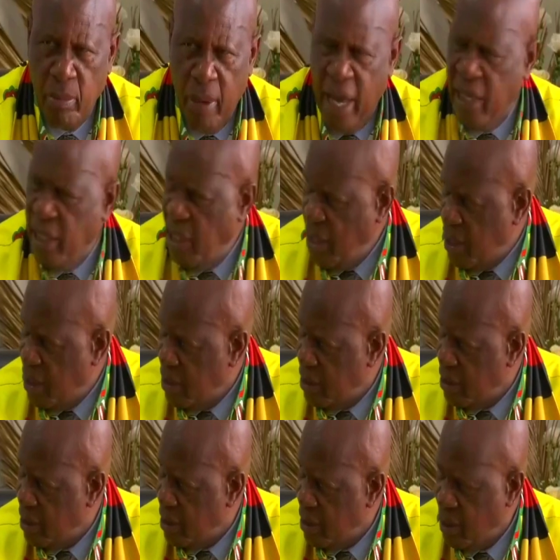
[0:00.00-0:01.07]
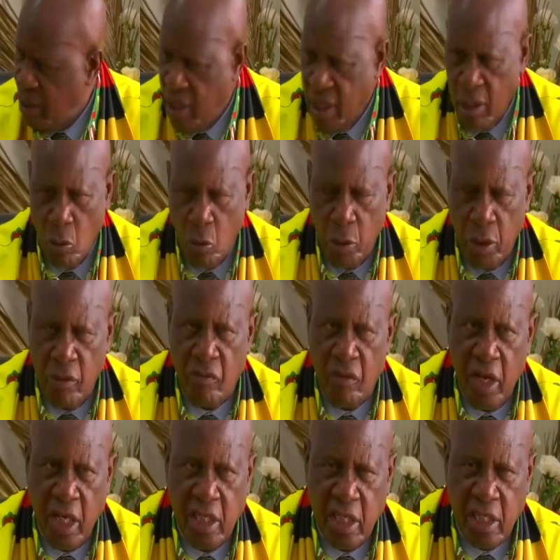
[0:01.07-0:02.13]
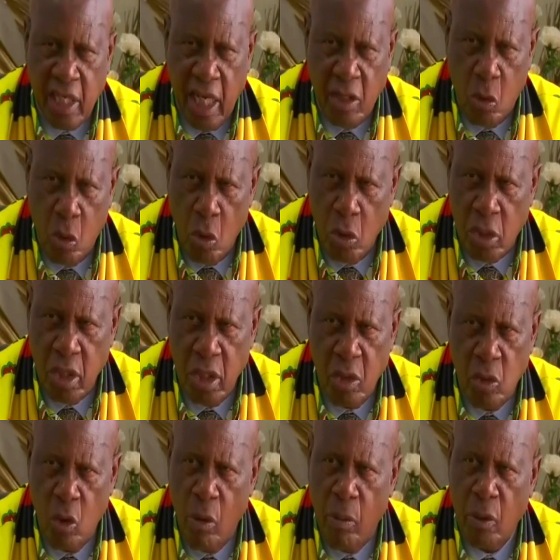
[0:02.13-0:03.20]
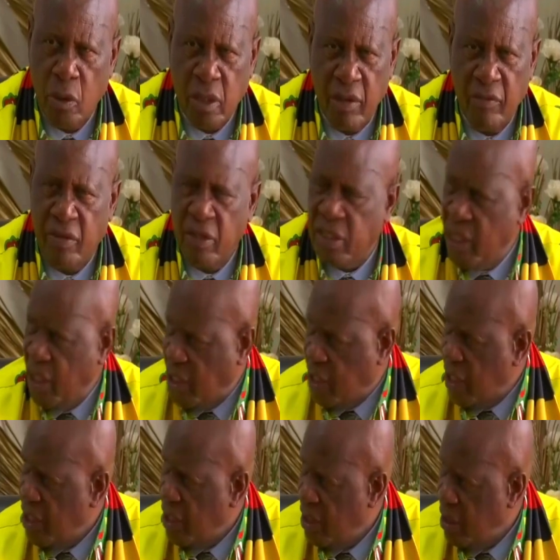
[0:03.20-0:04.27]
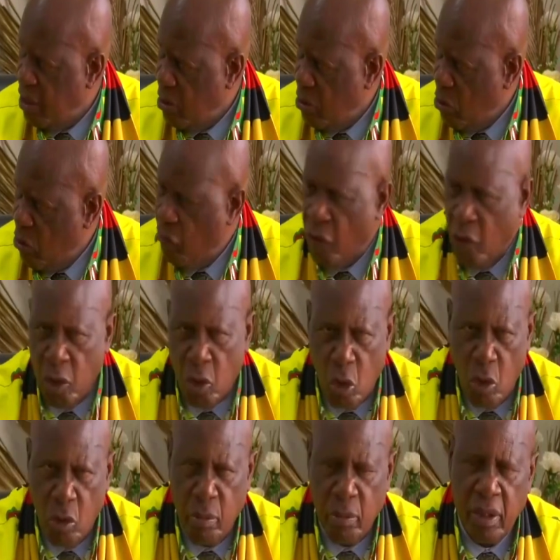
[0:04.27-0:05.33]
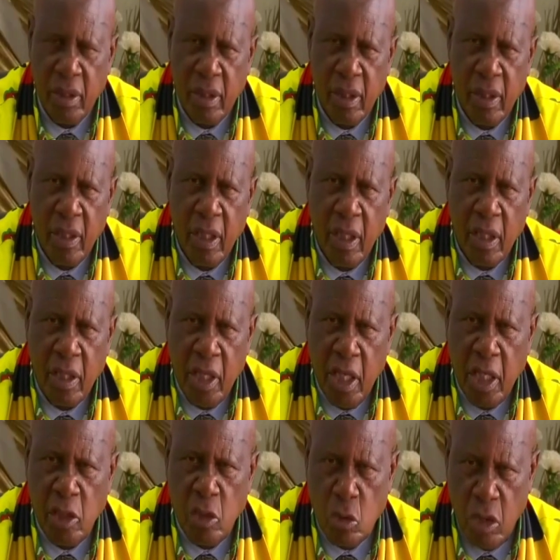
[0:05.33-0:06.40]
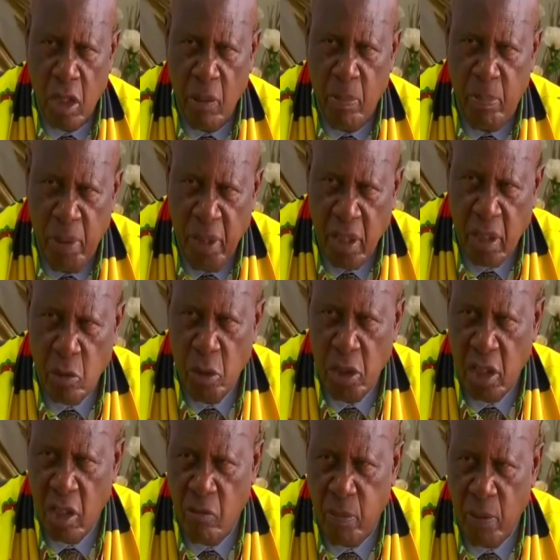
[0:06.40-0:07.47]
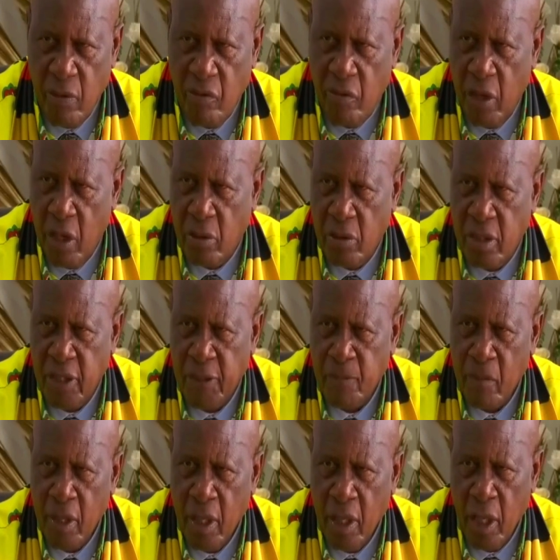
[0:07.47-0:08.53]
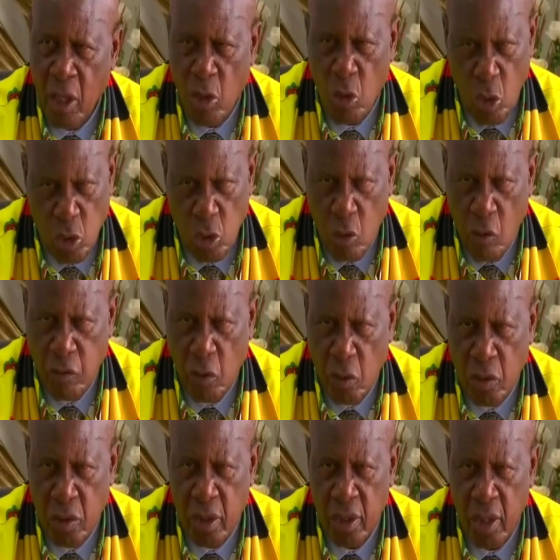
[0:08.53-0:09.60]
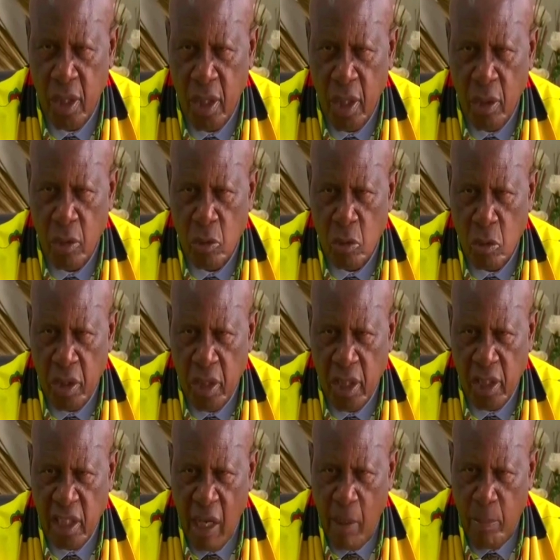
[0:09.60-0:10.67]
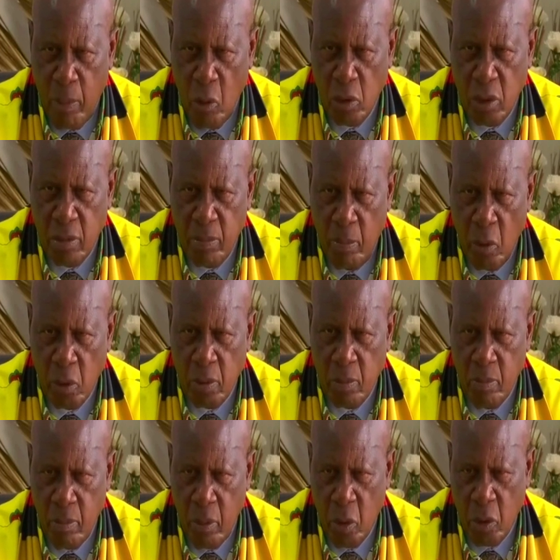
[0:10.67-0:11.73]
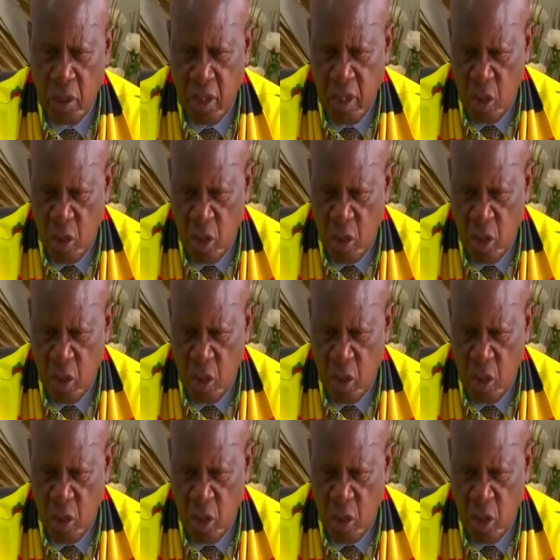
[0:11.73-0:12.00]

mining, we have registered growth in almost every sector of our economy, thanks to the peace which have prevailed, and also, of course, to the support both